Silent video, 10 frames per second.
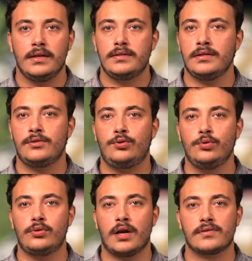Since
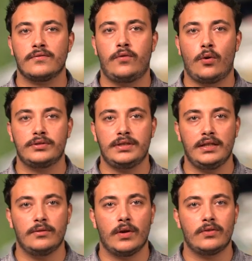
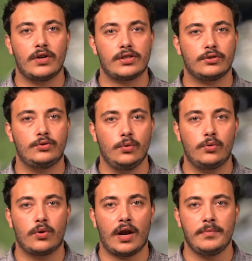2014, when Russia took
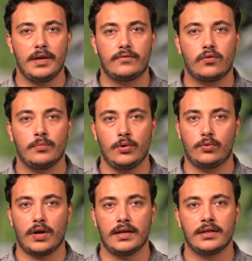Crimea from
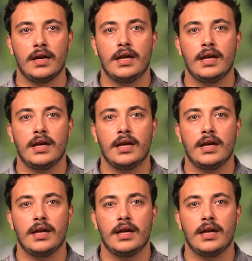Ukraine,